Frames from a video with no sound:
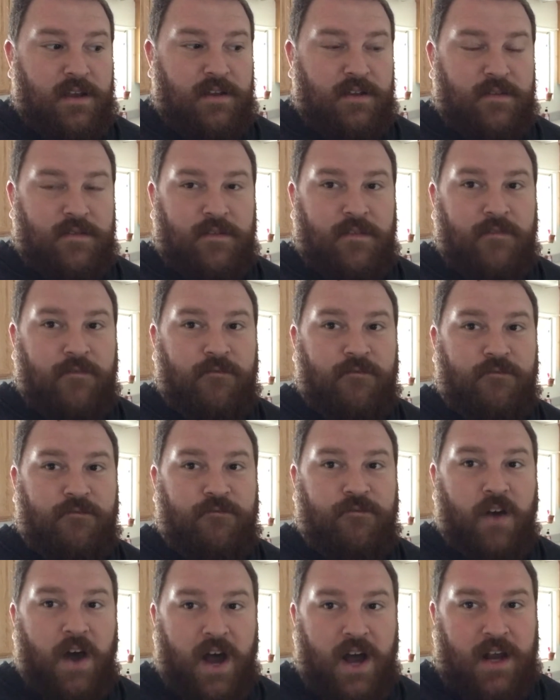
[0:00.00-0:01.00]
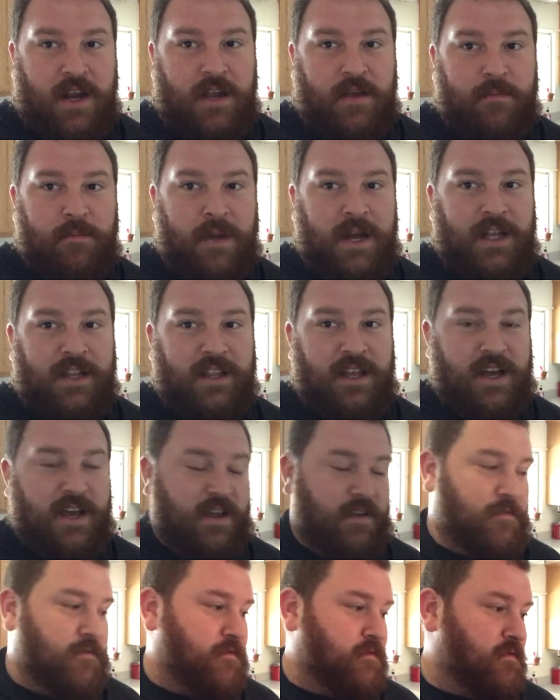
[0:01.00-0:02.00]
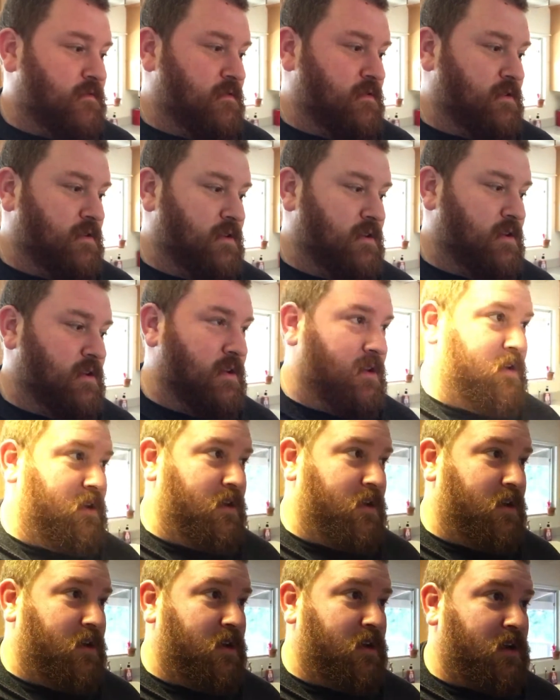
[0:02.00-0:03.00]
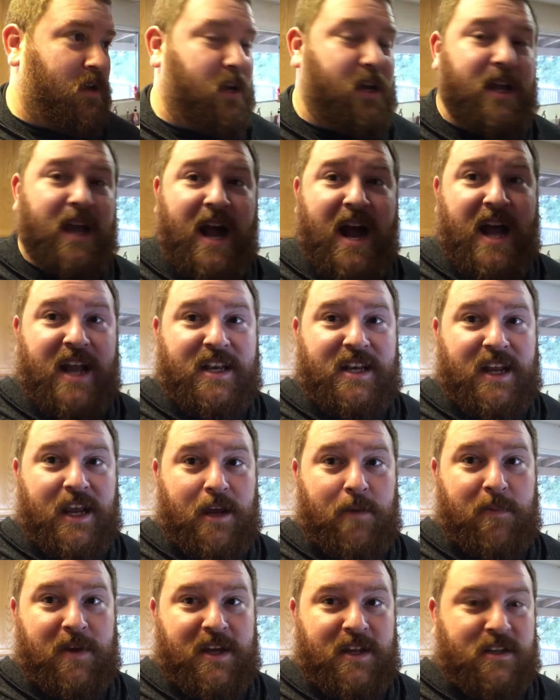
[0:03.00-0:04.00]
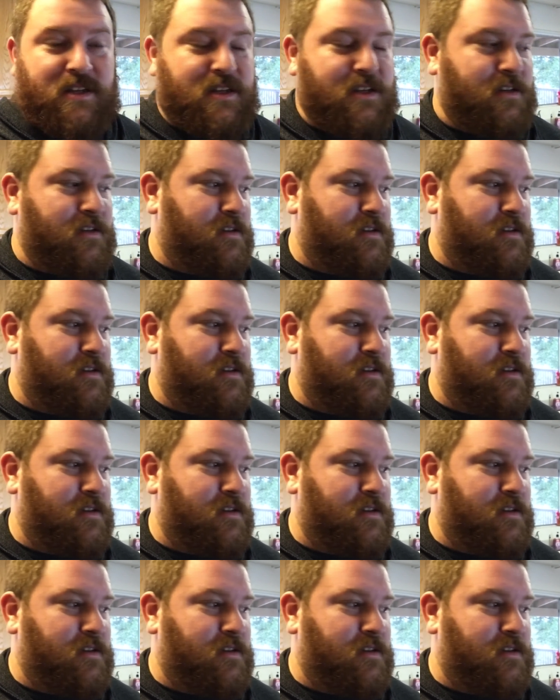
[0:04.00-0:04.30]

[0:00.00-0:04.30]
And fuck my life. God damn it.